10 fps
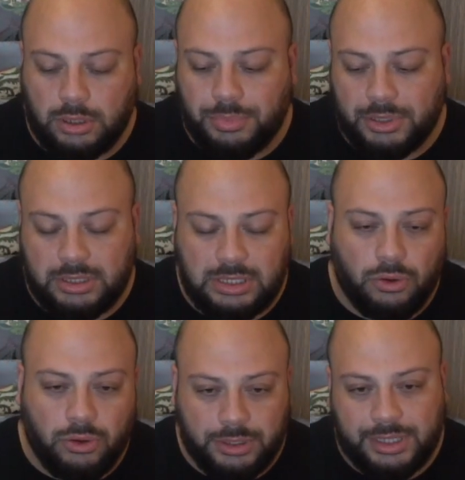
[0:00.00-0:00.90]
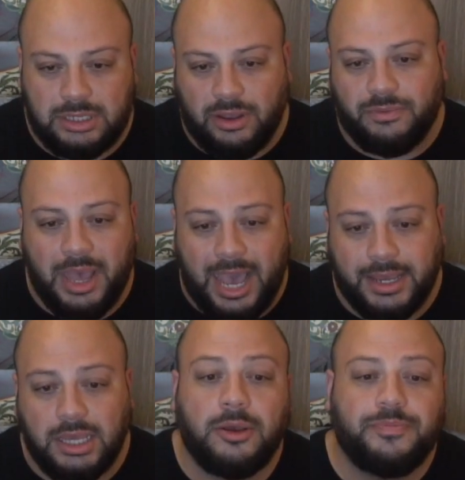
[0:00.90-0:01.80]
ability, all this stuff back.